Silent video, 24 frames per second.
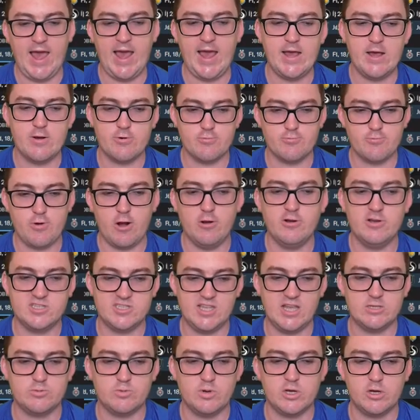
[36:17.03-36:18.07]
a row.
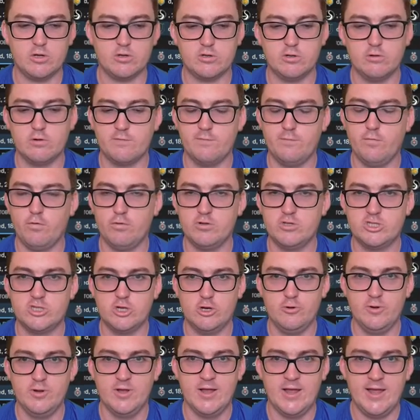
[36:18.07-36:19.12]
So that's what we've got to look forward
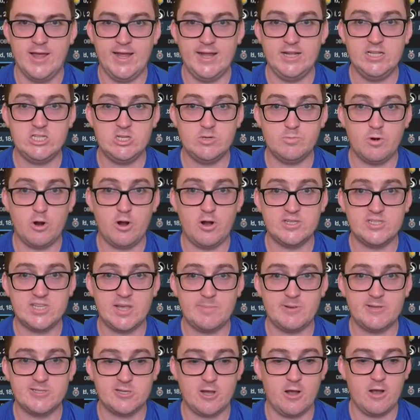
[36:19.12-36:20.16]
to in tomorrow's
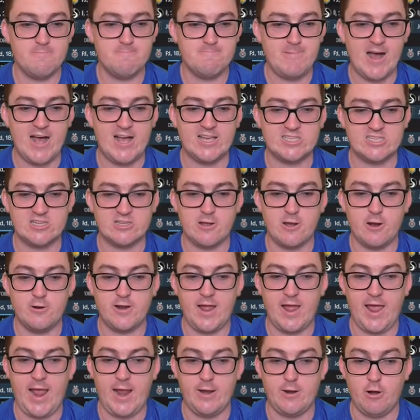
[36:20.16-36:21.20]
episode,
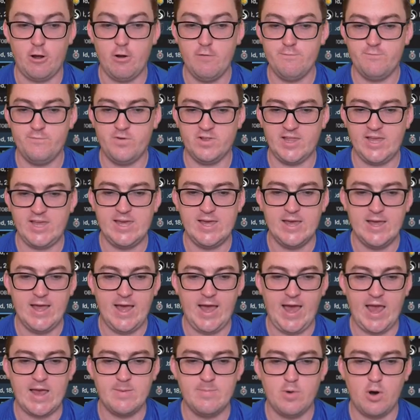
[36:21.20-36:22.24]
Barcelona, and hopefully
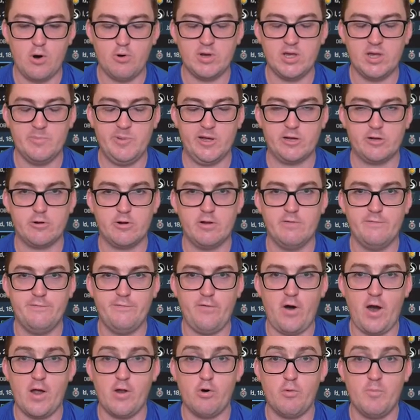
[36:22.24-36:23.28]
a Malka Bickerham
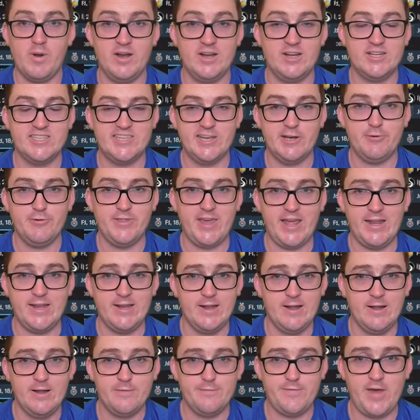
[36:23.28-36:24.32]
final. But until
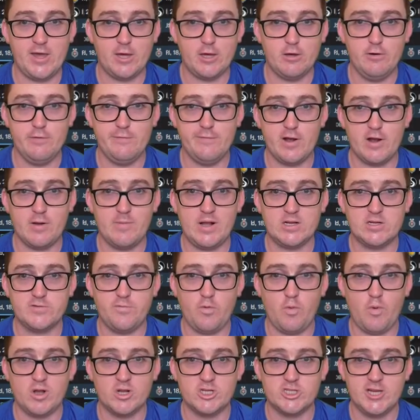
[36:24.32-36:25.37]
then, thank you very much
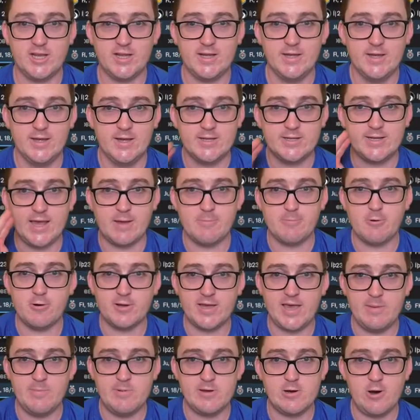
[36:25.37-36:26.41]
for watching. Keep
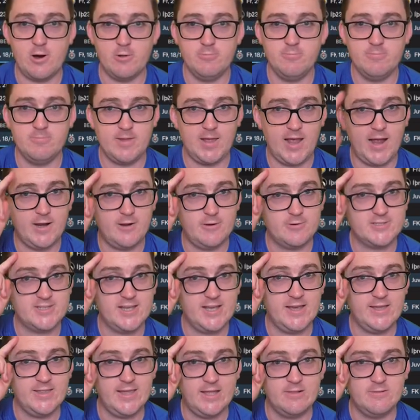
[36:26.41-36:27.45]
on keeping on, and I'll
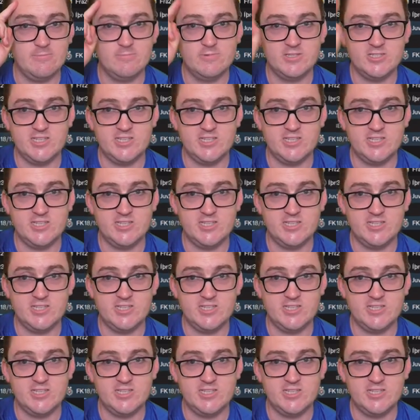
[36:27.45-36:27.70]
see you then.